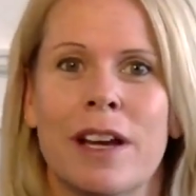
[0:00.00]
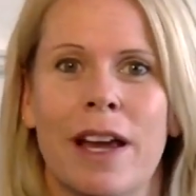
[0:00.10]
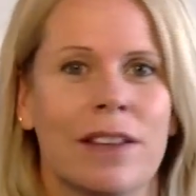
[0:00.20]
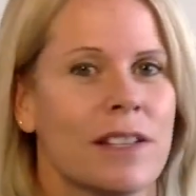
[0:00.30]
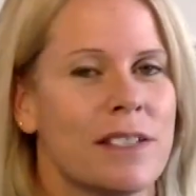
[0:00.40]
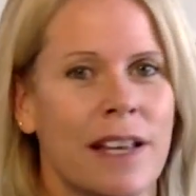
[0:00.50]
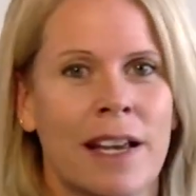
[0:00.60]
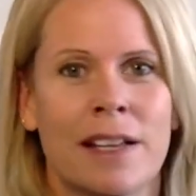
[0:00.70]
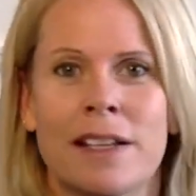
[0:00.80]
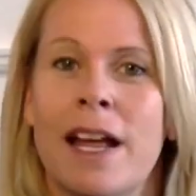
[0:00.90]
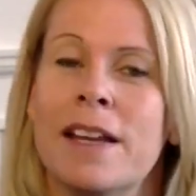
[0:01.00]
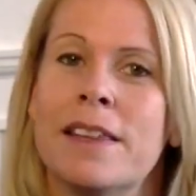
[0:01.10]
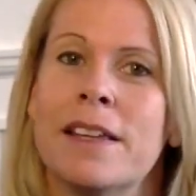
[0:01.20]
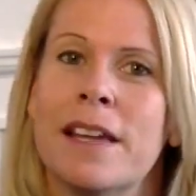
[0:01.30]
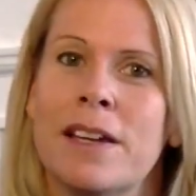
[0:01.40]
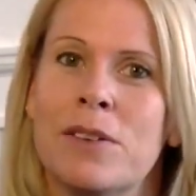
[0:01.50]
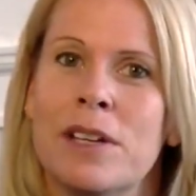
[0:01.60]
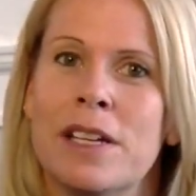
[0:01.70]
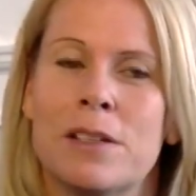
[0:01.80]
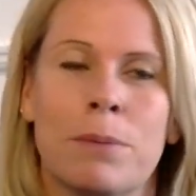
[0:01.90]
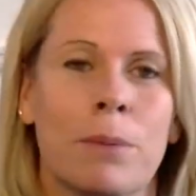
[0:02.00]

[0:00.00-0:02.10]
and the sand and anything that you need to